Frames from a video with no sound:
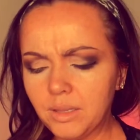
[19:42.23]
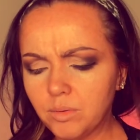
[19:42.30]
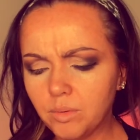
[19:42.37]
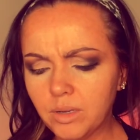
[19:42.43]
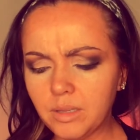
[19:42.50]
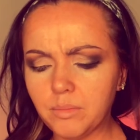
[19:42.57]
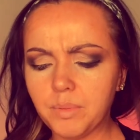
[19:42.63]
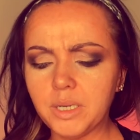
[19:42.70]
the
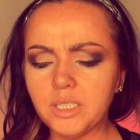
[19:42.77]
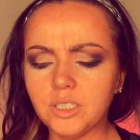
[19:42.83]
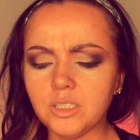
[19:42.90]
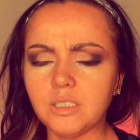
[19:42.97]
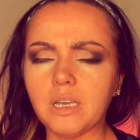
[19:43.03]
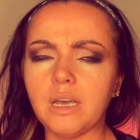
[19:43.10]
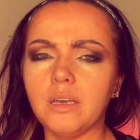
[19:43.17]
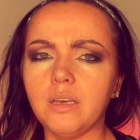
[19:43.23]
way, the
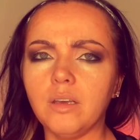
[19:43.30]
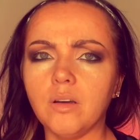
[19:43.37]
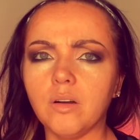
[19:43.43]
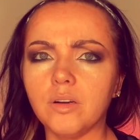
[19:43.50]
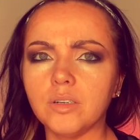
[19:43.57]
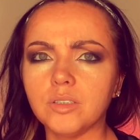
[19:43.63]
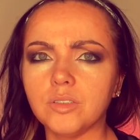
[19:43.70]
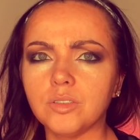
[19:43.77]
peaches I eat
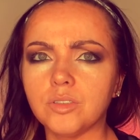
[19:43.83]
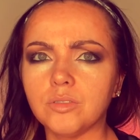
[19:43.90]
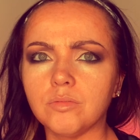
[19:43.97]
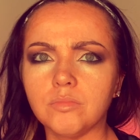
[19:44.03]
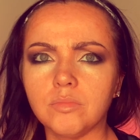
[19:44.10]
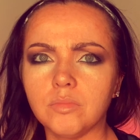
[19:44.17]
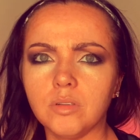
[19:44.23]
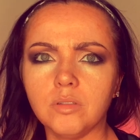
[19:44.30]
are
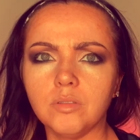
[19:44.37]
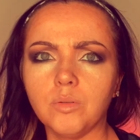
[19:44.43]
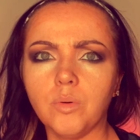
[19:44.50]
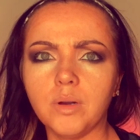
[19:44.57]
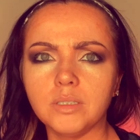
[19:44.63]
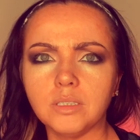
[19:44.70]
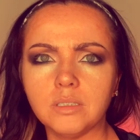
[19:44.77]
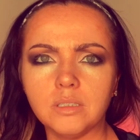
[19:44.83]
the
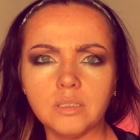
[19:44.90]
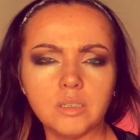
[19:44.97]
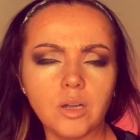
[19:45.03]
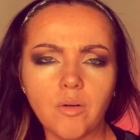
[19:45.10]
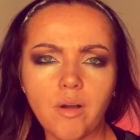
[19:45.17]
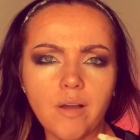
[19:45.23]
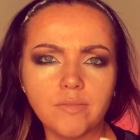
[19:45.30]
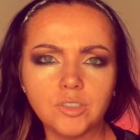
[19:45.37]
ones that
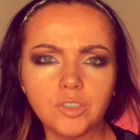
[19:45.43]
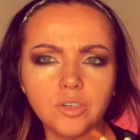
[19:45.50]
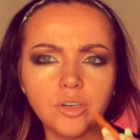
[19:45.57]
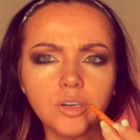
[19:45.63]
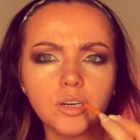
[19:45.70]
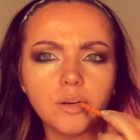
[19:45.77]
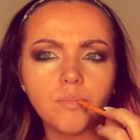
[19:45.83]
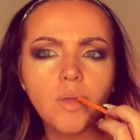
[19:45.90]
don't have sugar
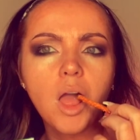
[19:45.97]
in them.